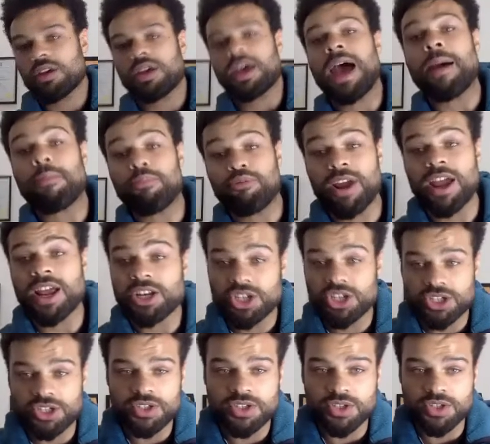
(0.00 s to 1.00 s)

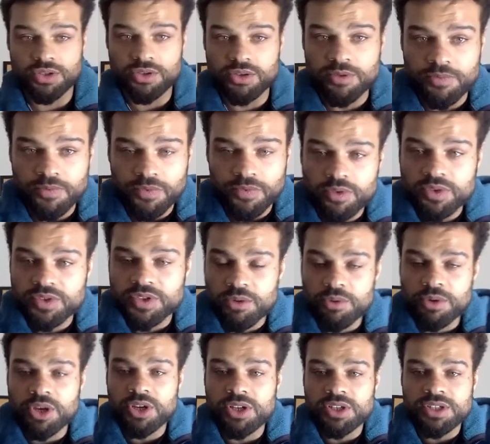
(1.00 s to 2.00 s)
apprehension to. So we're
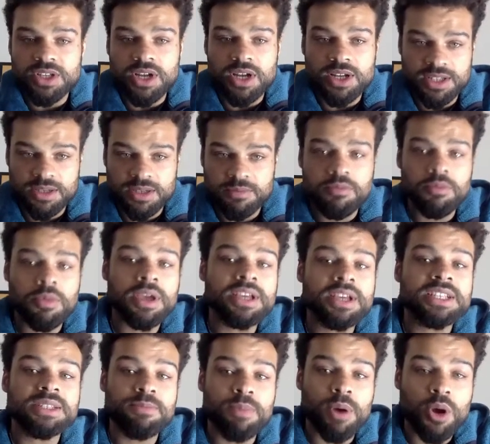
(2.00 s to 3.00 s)
going to start to
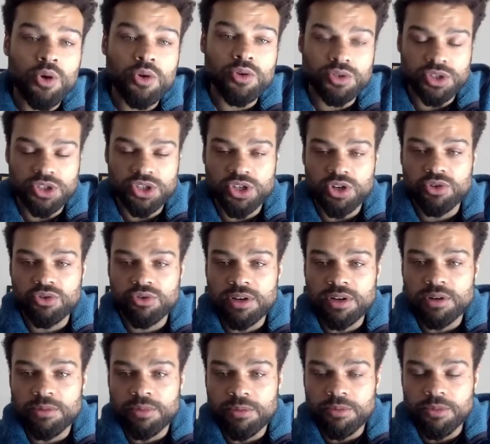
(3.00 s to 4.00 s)
expose the shoulder a
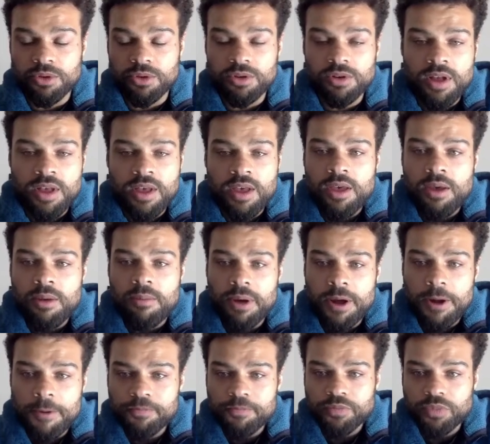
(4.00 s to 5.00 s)
little bit more.
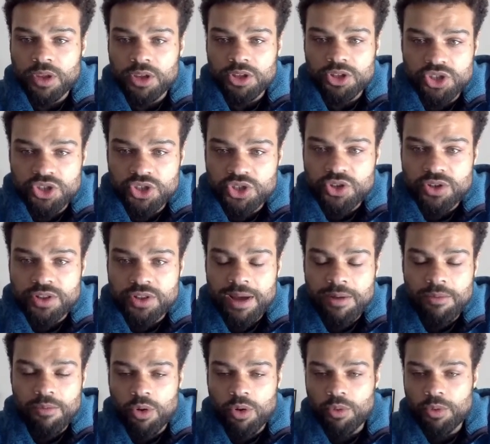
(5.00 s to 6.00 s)
But to do
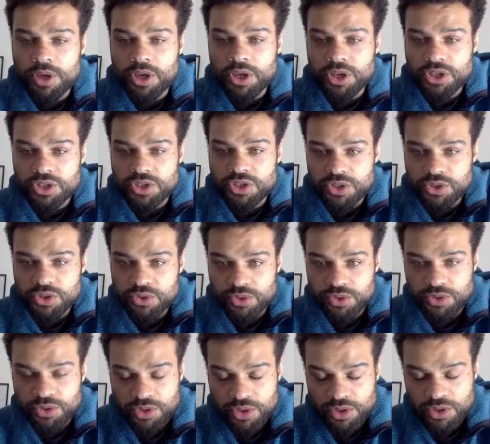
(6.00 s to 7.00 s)
that, what we're going to do,
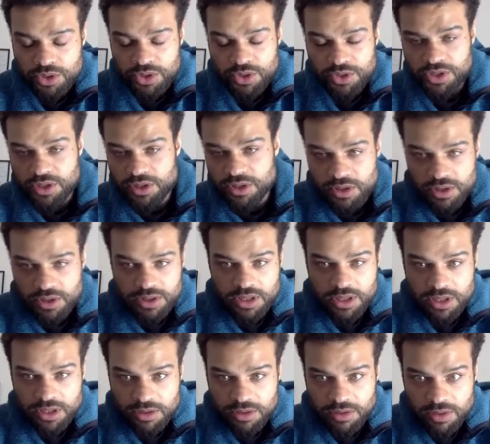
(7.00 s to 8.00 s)
so
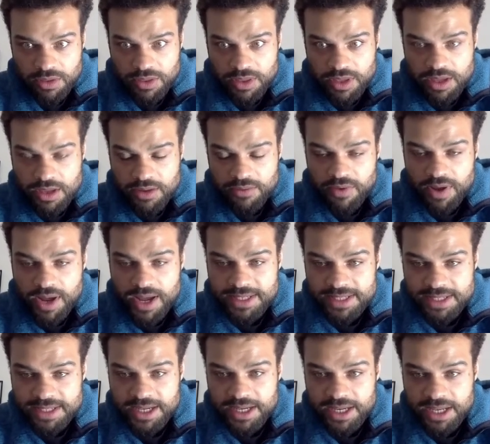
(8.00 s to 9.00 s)
the advice
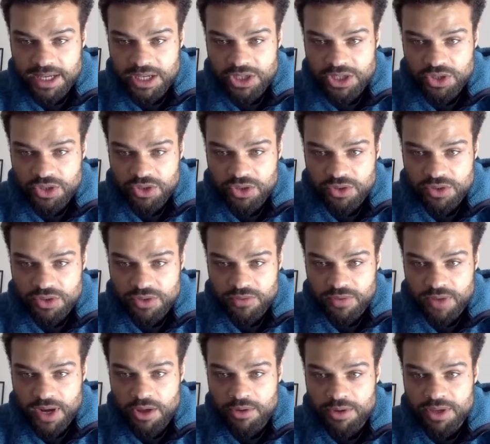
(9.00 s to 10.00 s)
that I need you to
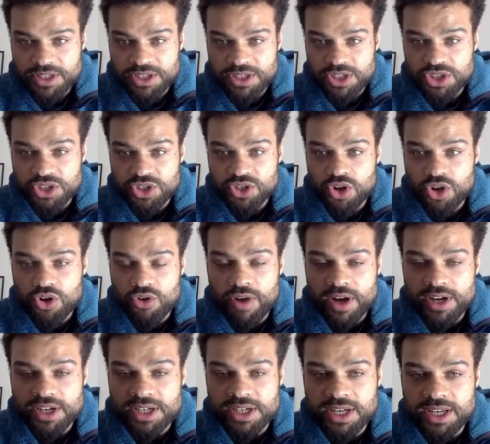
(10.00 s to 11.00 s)
follow is just to
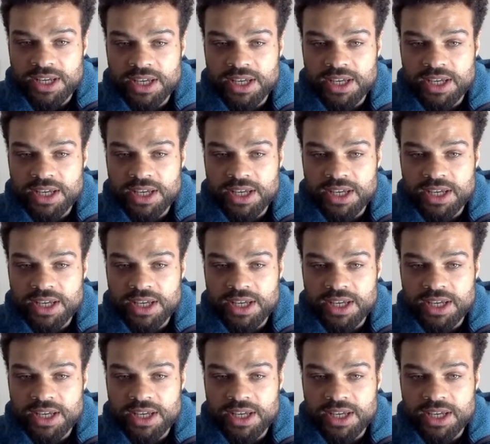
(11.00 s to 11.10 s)
gradually,